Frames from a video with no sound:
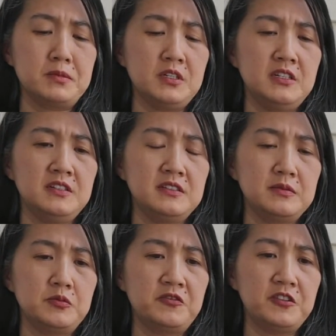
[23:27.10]
guess,
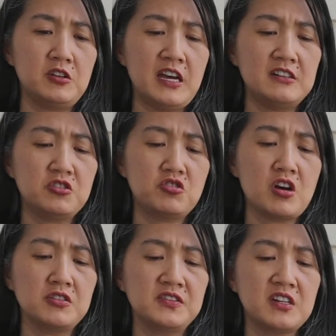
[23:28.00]
had a
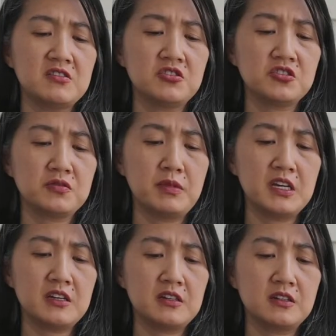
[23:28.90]
strong desire just to
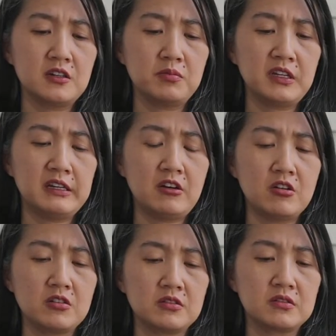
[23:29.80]
make a plain heart.